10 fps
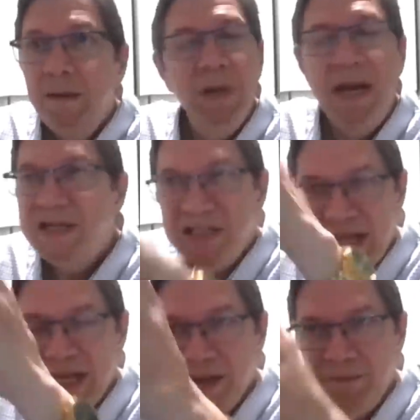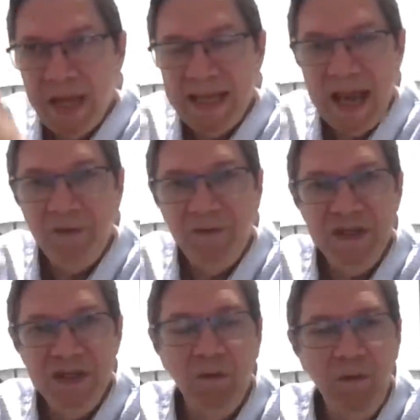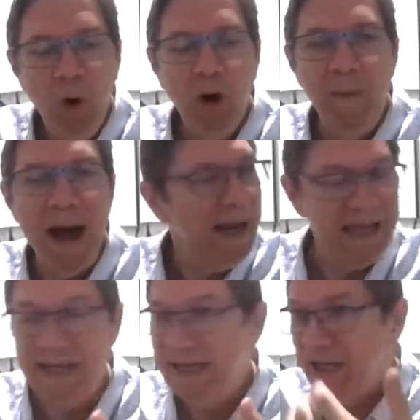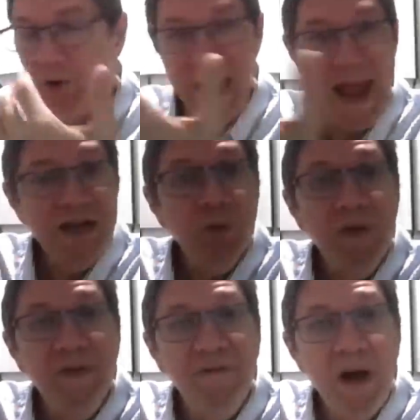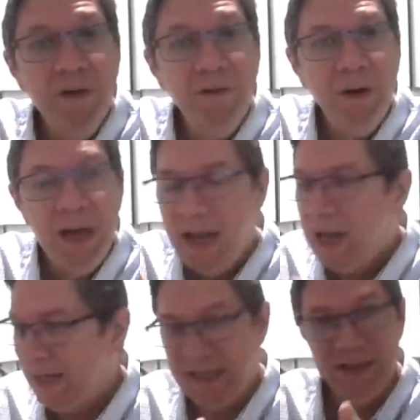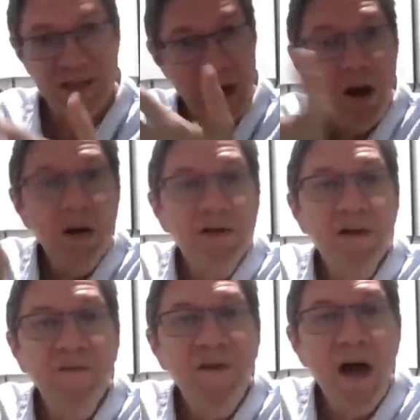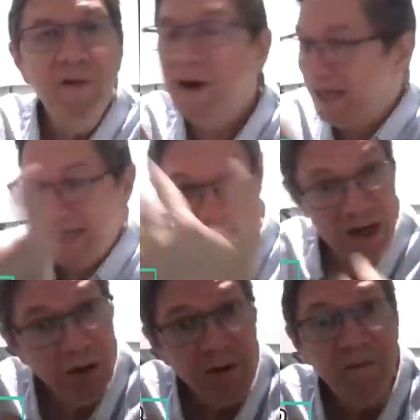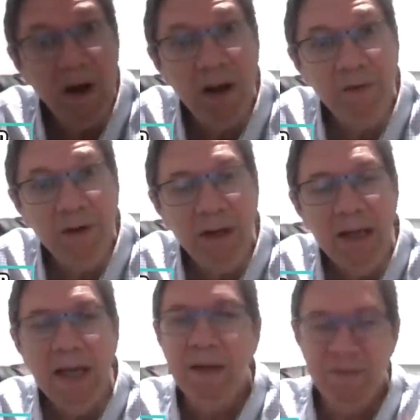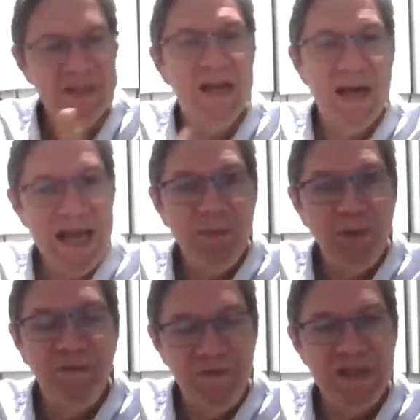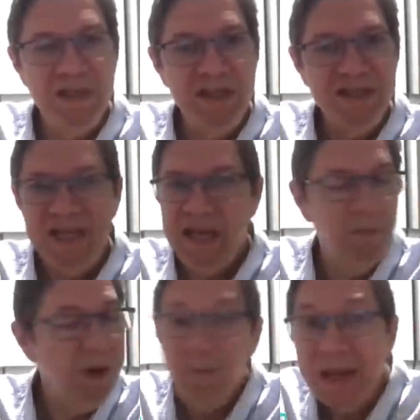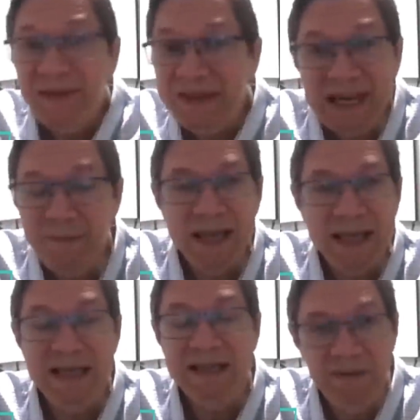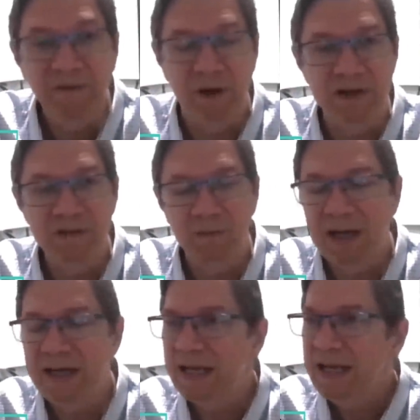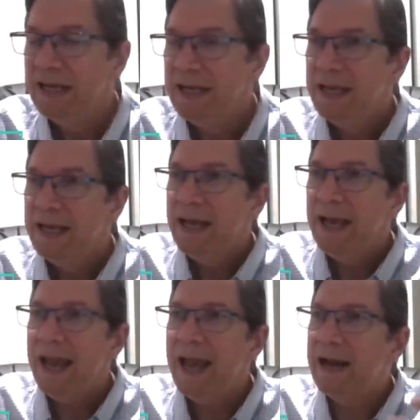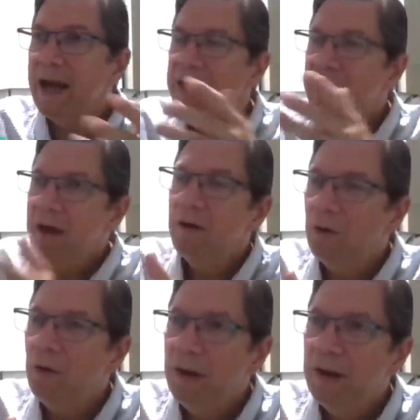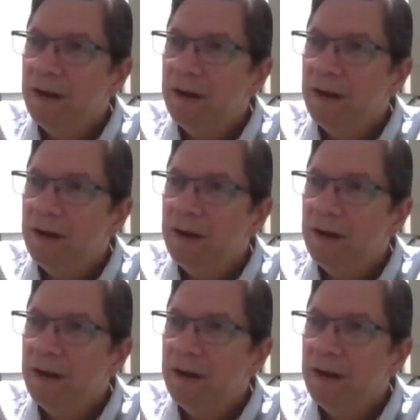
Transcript: but I just can't make out the physical form. I can interact with the Father, I can talk to the Father, I can hear the Father. I'm just not able to physically see him, but it didn't make any difference, right? And I know